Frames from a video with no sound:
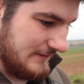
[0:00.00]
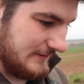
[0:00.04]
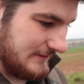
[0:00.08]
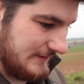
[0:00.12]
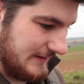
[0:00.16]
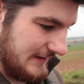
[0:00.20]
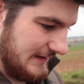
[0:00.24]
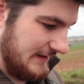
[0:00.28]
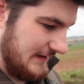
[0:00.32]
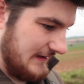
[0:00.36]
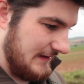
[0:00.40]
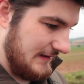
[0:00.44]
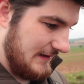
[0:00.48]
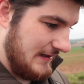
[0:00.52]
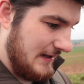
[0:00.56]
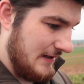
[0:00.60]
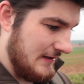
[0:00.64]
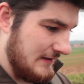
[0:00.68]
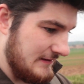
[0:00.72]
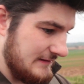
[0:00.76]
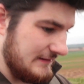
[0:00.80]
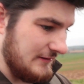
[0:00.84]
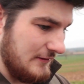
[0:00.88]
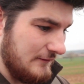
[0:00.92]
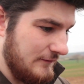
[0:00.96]
the
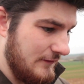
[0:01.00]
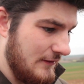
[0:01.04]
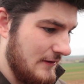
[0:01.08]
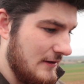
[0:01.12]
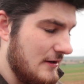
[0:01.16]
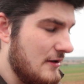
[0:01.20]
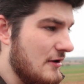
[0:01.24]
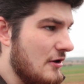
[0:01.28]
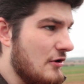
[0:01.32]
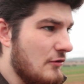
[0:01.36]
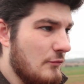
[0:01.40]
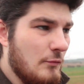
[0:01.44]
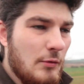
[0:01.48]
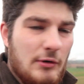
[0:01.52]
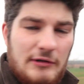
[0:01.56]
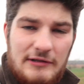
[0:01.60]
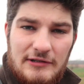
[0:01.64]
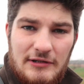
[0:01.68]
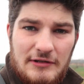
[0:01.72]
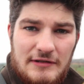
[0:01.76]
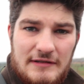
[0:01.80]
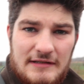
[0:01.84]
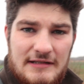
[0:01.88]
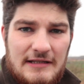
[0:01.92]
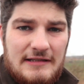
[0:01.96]
sort of
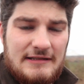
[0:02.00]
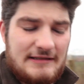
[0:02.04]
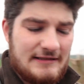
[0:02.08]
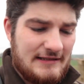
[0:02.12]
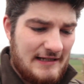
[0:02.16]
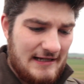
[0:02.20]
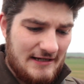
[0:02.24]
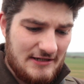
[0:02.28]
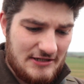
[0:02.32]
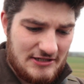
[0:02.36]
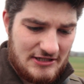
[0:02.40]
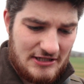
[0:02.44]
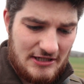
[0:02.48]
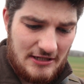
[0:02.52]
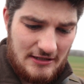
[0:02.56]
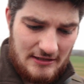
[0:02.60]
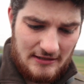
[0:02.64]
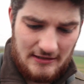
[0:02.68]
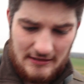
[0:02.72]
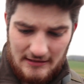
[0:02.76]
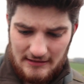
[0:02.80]
woodland slash